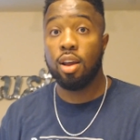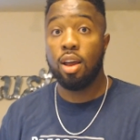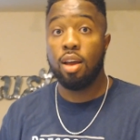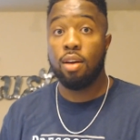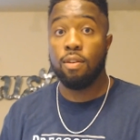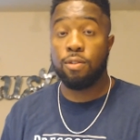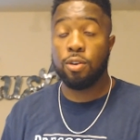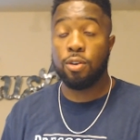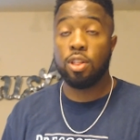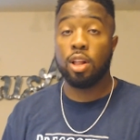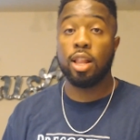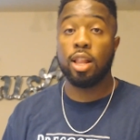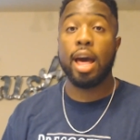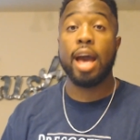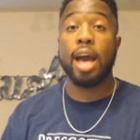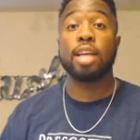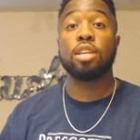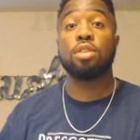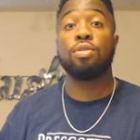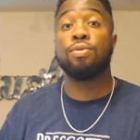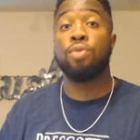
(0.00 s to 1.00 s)
for the
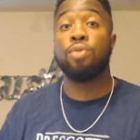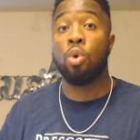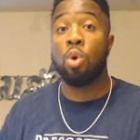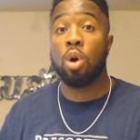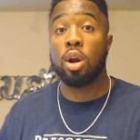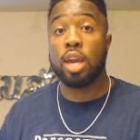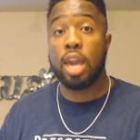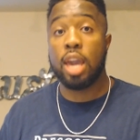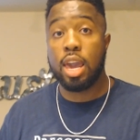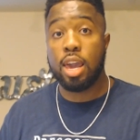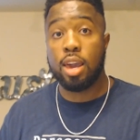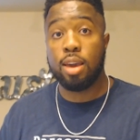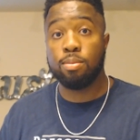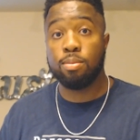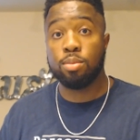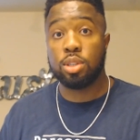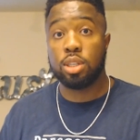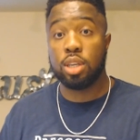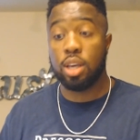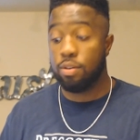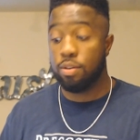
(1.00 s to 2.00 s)
last four
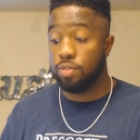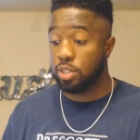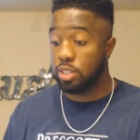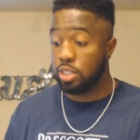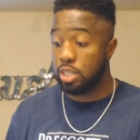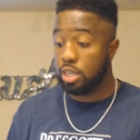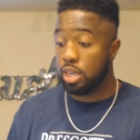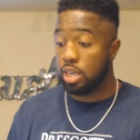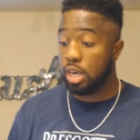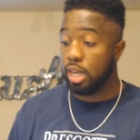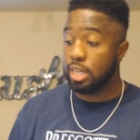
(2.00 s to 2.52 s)
games of Ezekiel